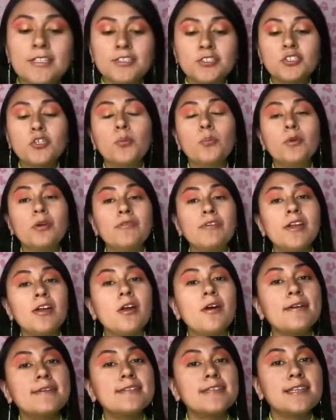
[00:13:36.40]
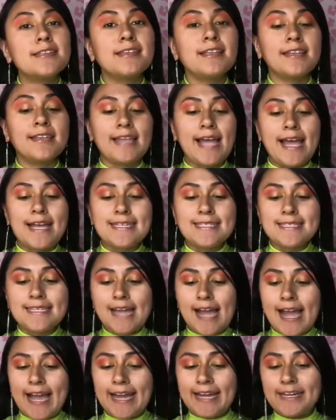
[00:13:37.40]
So moving on to the last
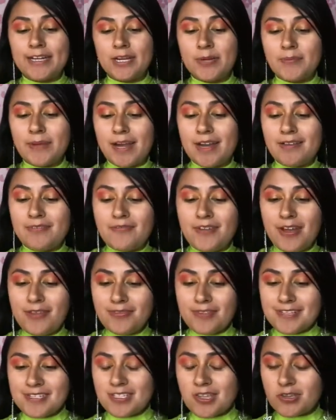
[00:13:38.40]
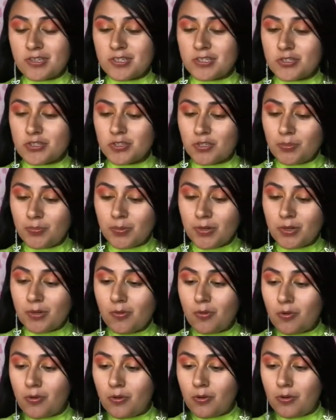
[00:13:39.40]
item, I found this super
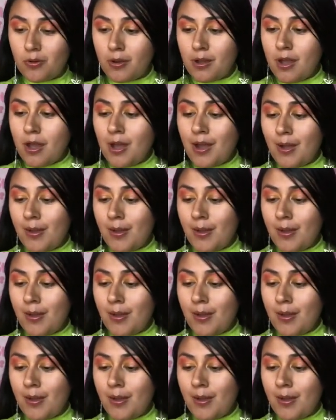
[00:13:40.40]
cool